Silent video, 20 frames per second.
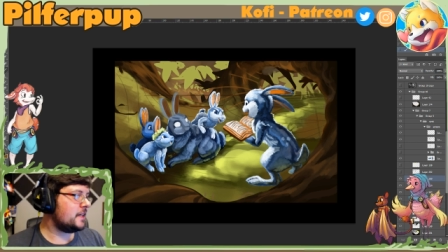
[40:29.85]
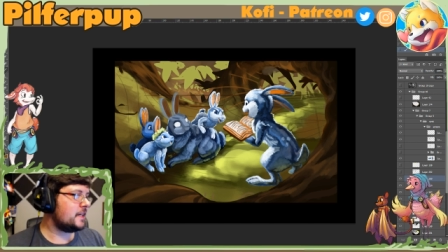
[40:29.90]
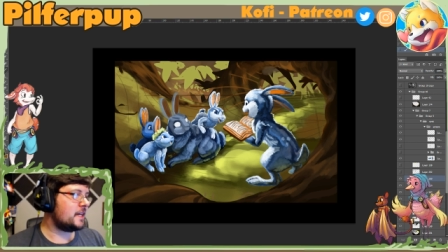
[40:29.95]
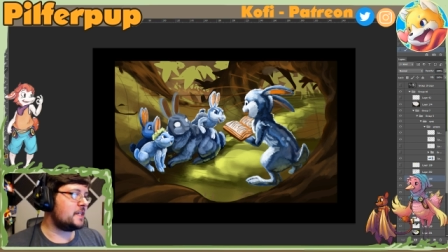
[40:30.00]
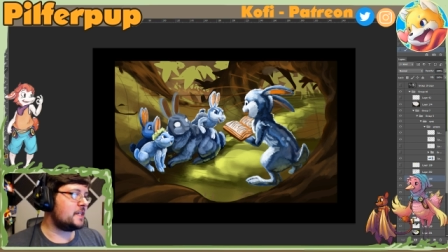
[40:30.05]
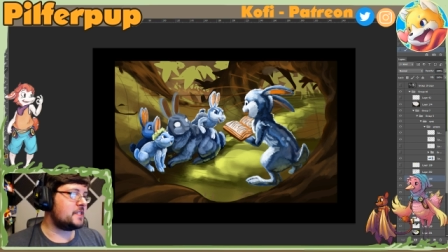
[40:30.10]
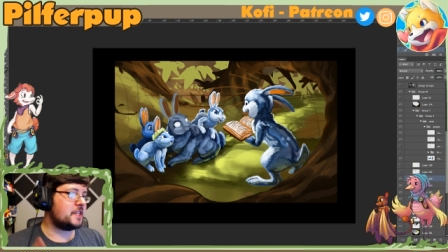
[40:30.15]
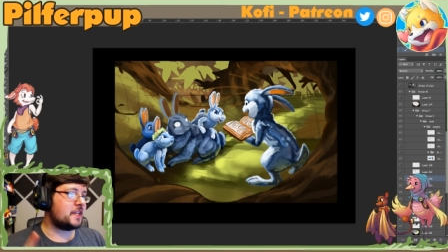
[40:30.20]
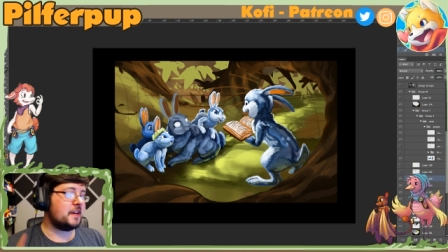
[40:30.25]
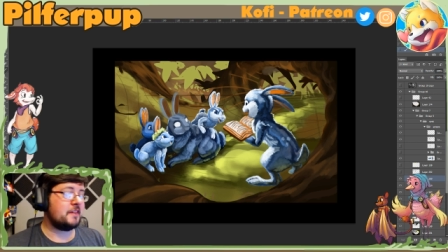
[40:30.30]

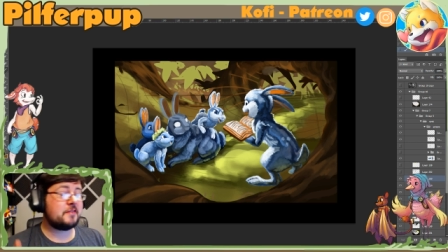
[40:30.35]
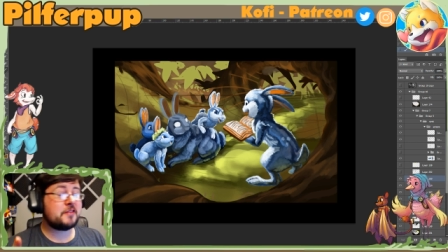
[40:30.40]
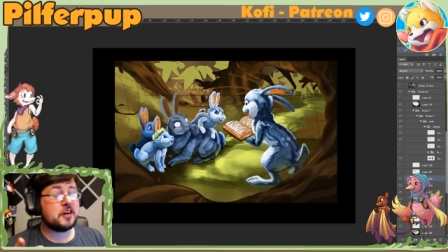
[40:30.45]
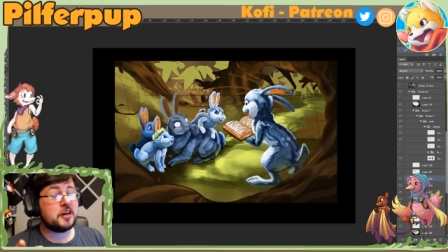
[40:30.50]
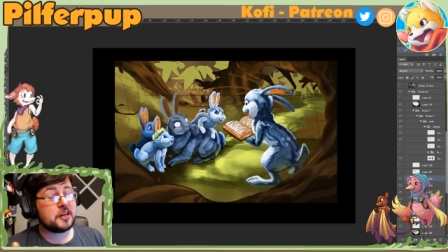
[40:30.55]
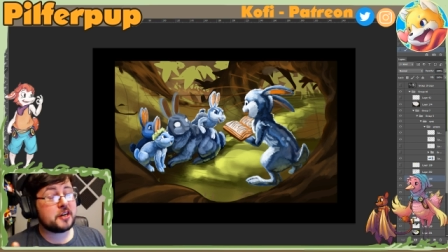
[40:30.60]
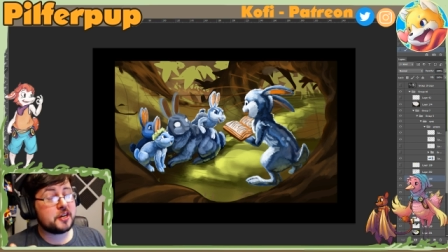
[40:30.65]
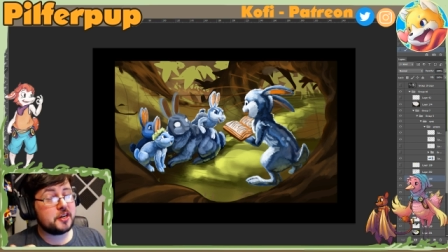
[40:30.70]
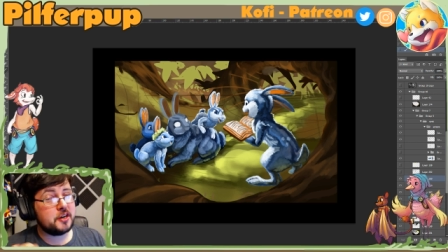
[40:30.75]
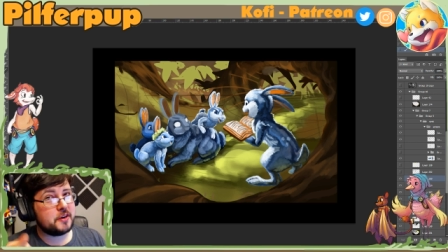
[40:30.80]
Is a gift
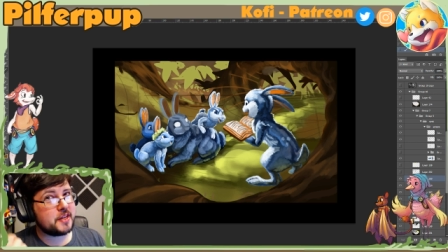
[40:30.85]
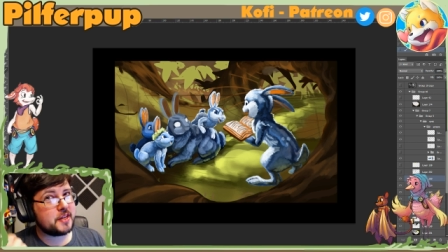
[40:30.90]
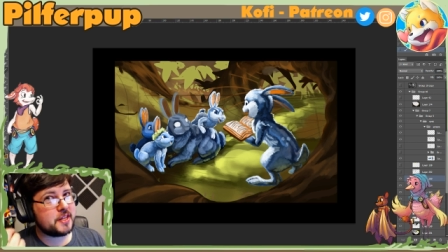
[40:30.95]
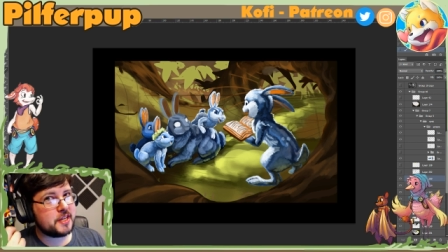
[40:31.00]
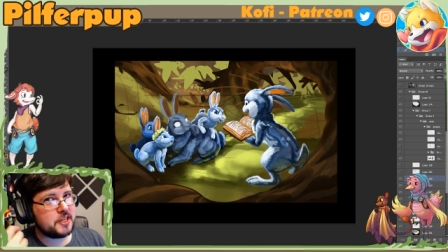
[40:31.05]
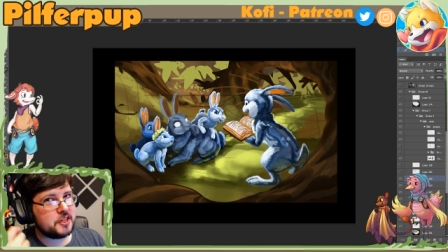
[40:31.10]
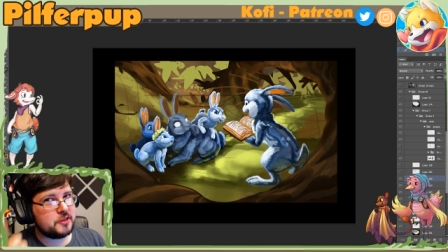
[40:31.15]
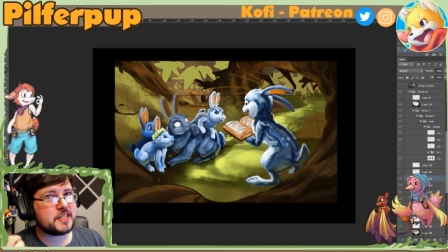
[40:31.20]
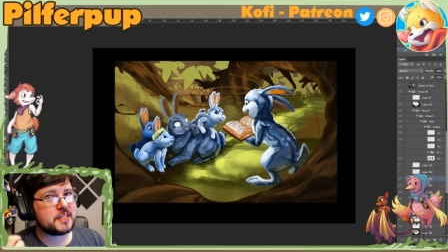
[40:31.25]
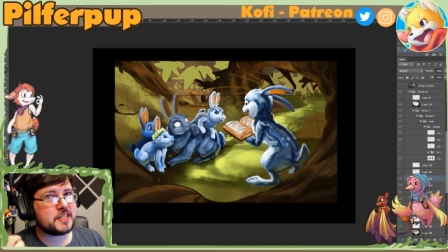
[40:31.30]
card code, and
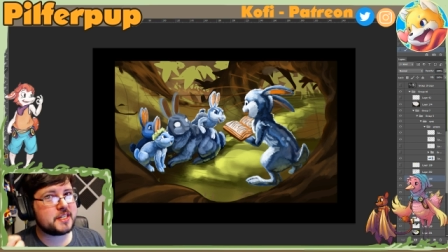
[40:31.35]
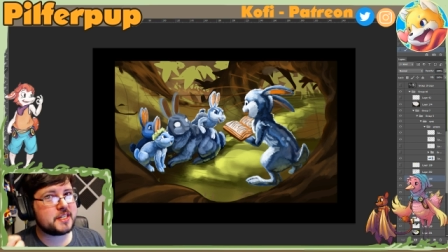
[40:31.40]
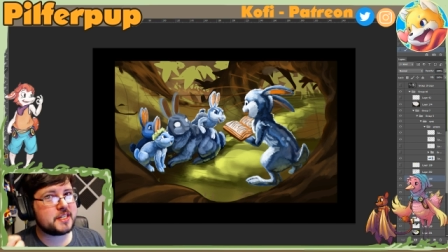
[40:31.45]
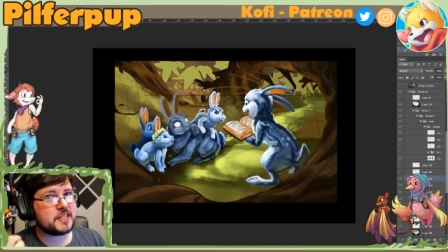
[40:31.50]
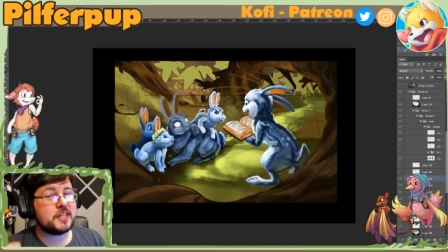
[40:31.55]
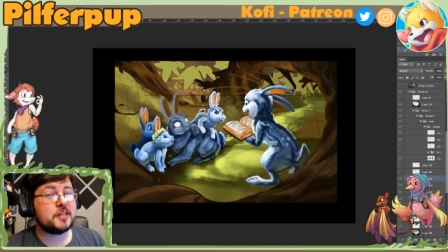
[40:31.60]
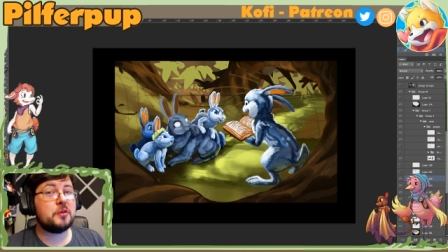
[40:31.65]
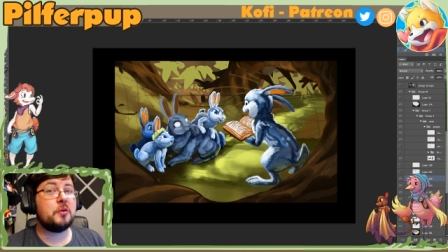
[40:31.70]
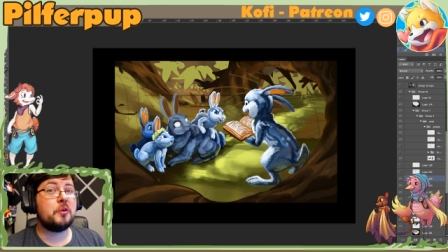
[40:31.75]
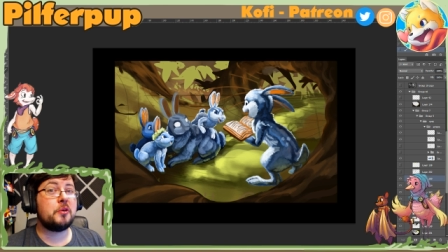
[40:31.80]
then you guys
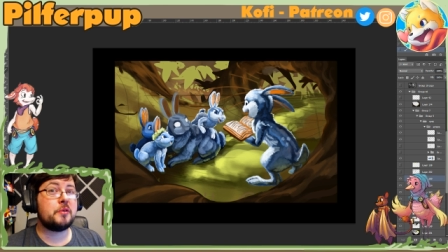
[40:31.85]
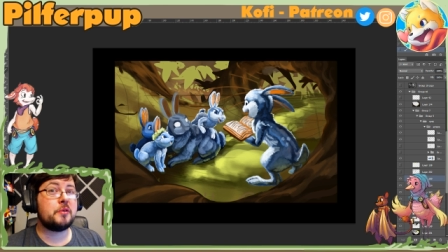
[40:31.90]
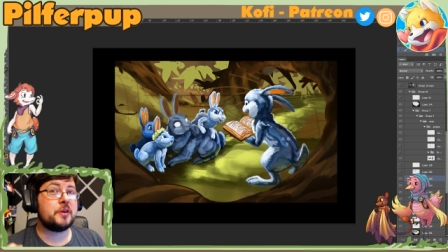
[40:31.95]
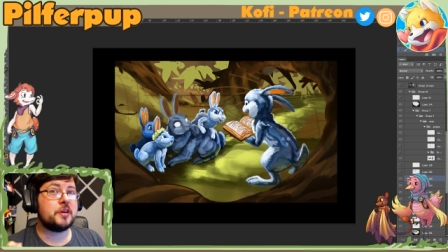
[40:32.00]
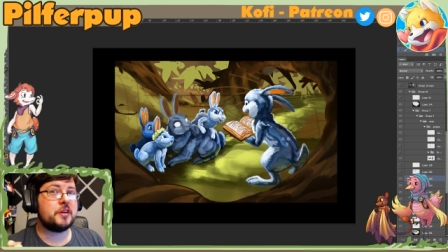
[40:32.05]
can order it